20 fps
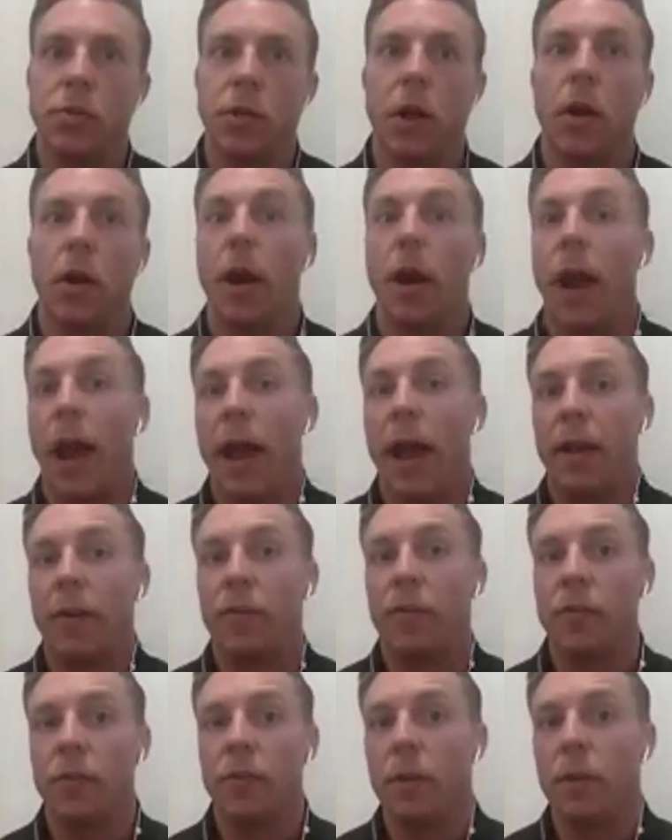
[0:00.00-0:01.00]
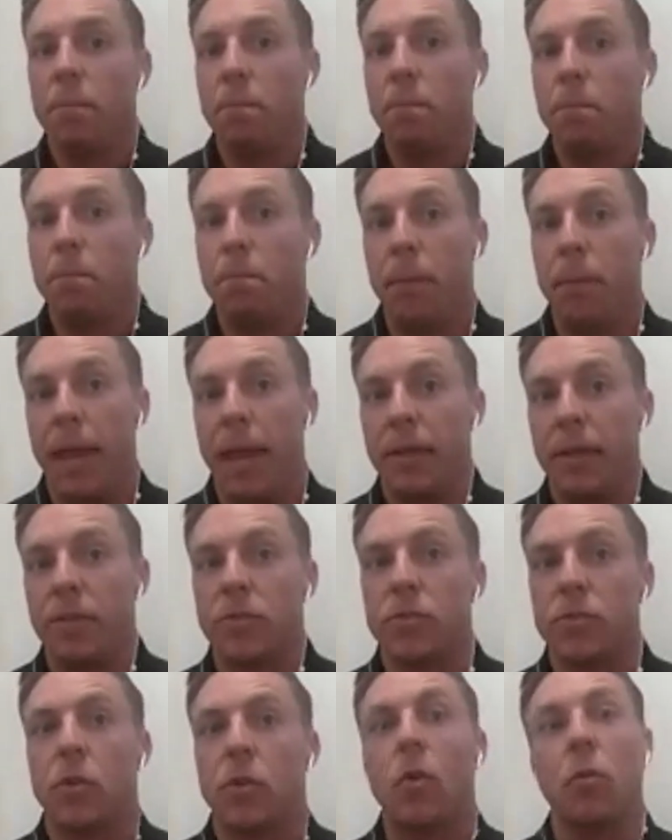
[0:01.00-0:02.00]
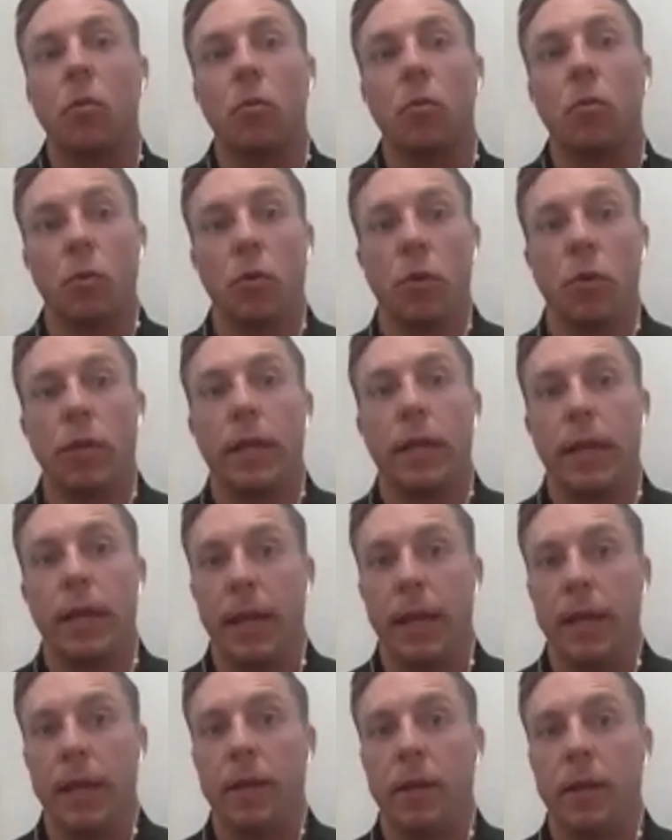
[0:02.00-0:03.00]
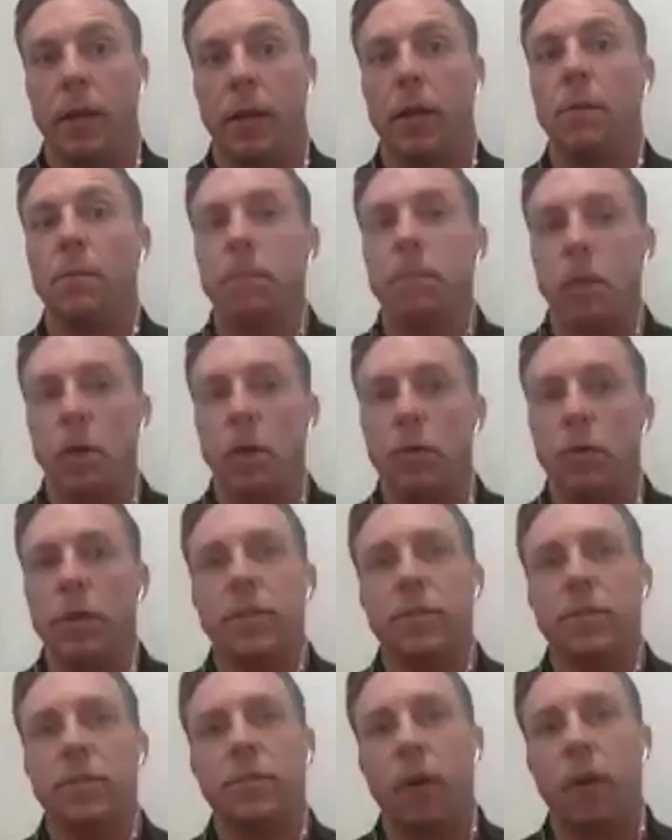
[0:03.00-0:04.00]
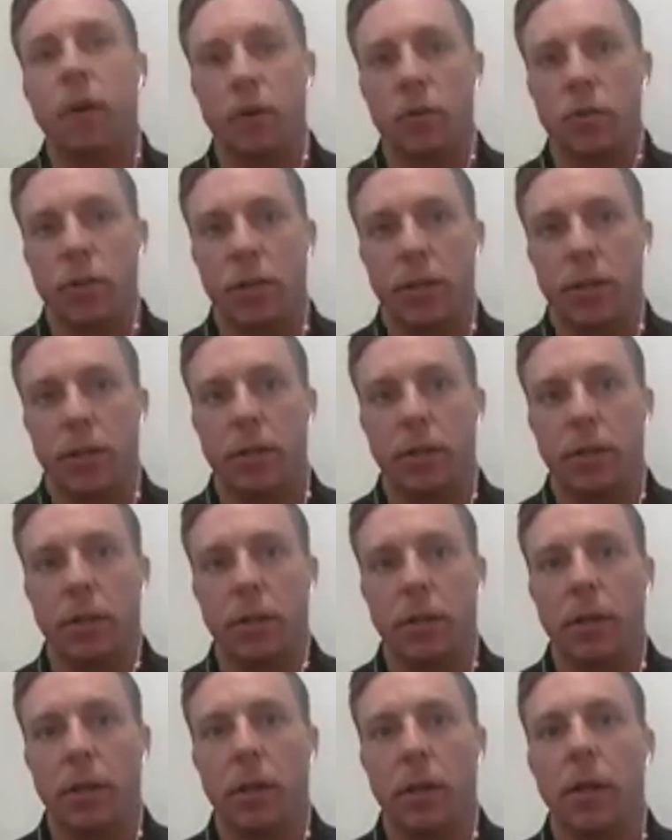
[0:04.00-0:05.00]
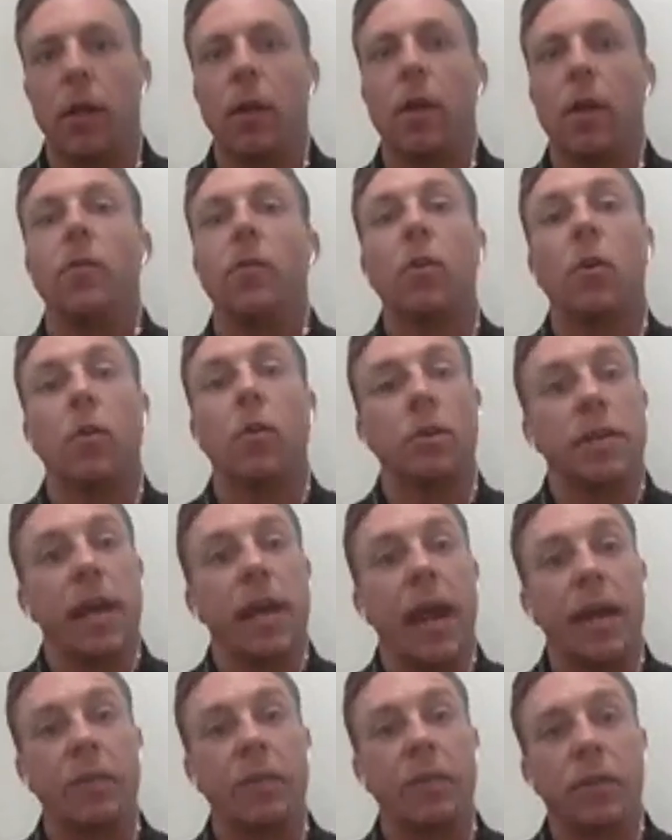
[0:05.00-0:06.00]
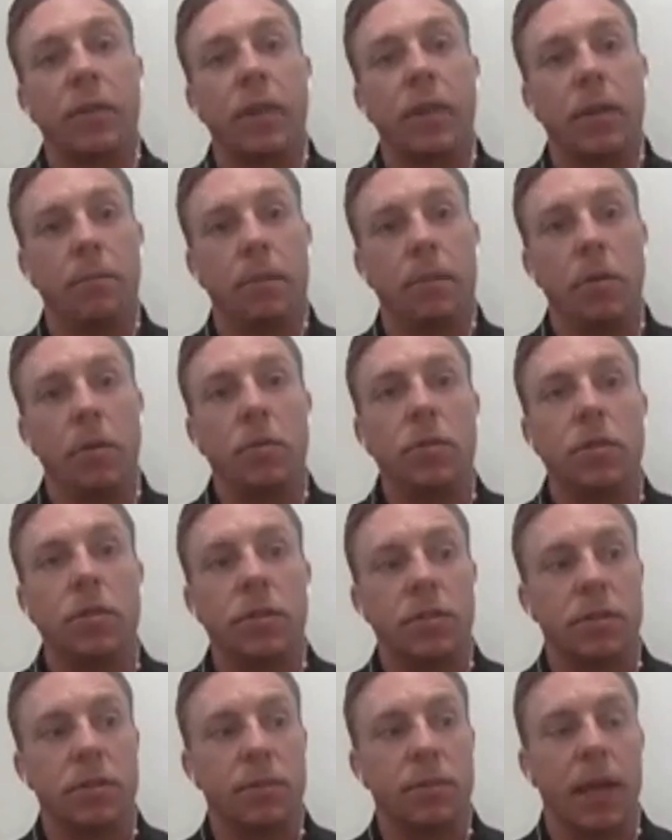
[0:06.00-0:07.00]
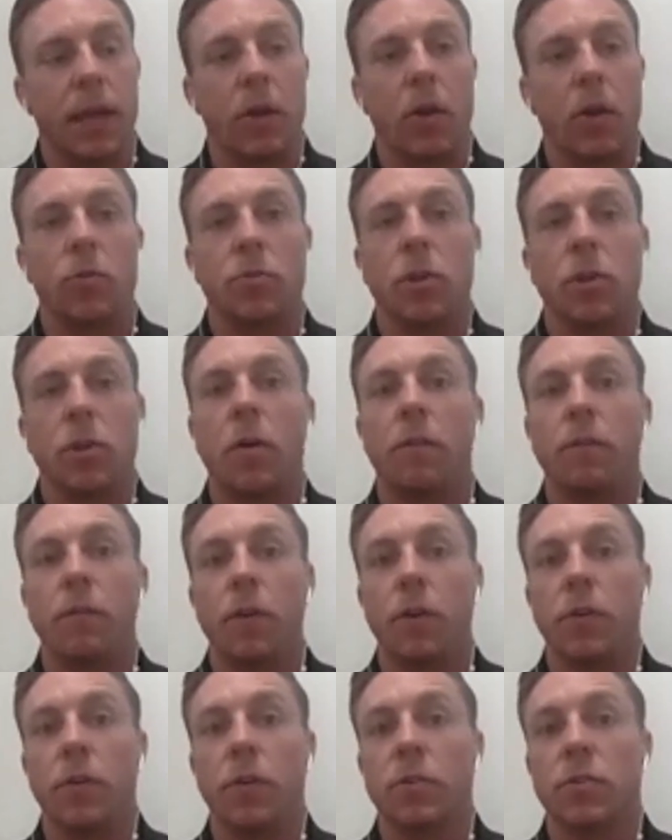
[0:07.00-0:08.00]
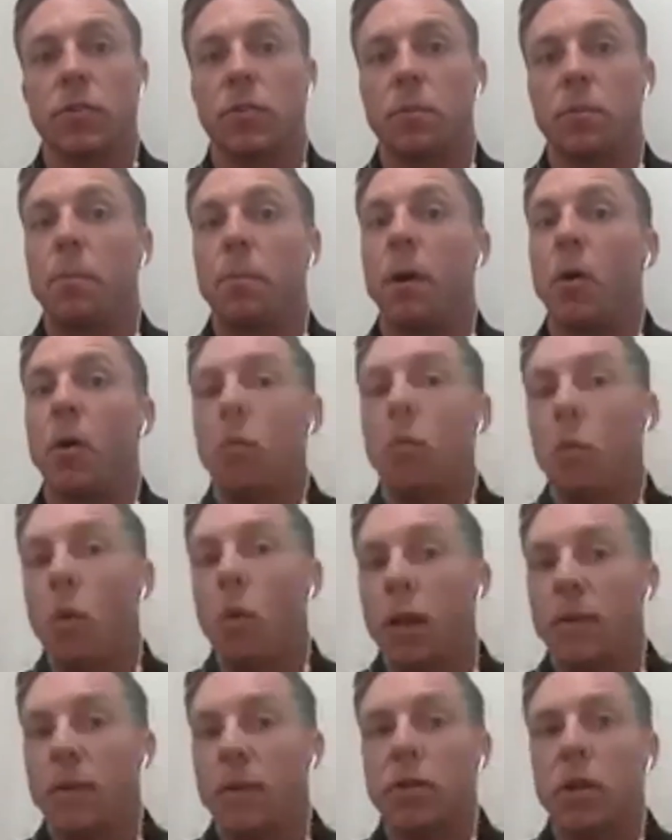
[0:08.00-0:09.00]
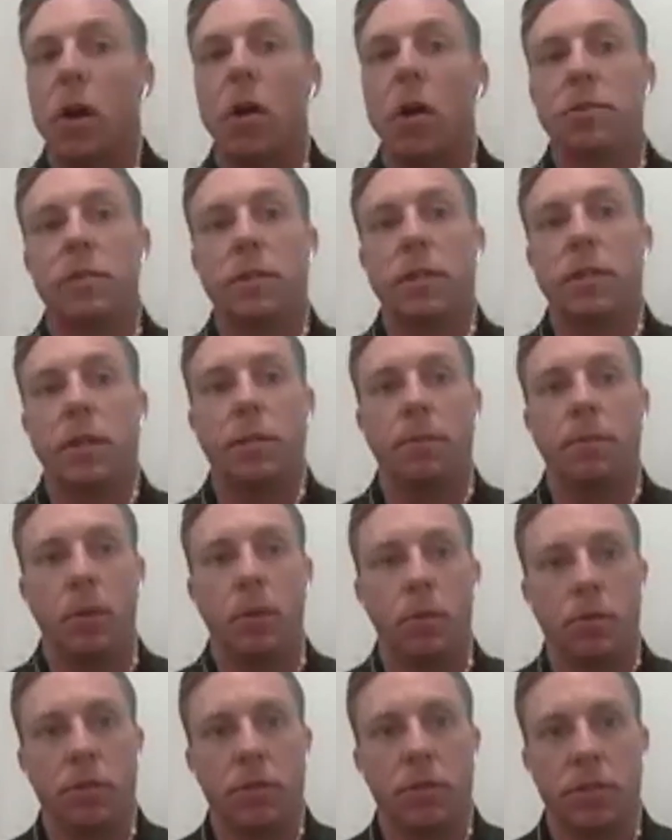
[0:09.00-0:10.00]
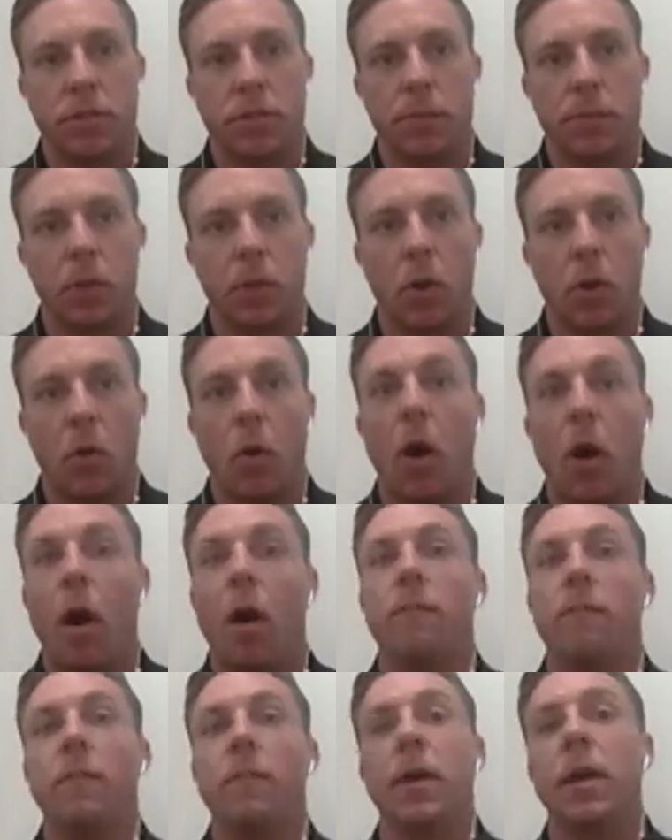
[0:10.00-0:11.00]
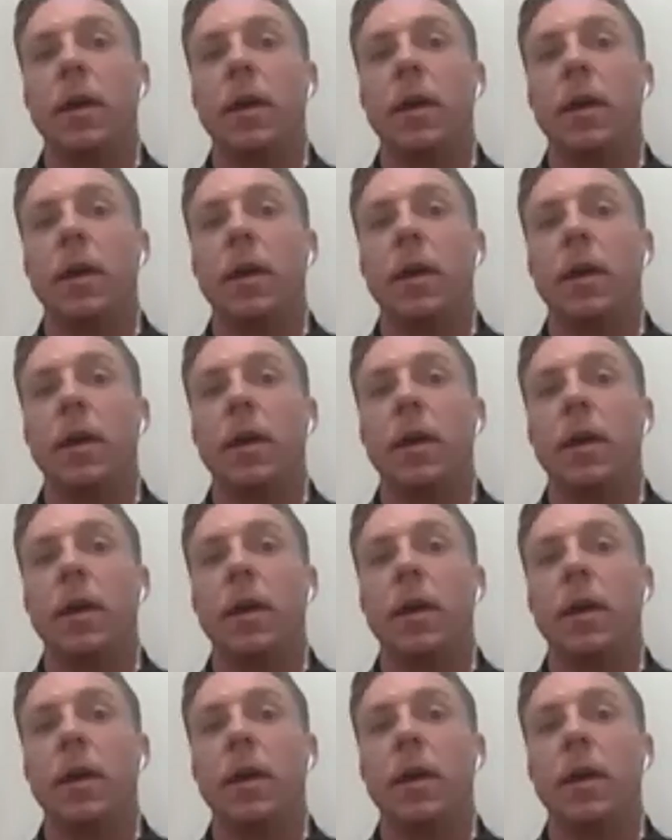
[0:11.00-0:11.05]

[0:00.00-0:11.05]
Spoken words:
are actually based or rooted in an immune dysfunction. So it's actually the immune system that goes off first. But what is causing the immune system to go off?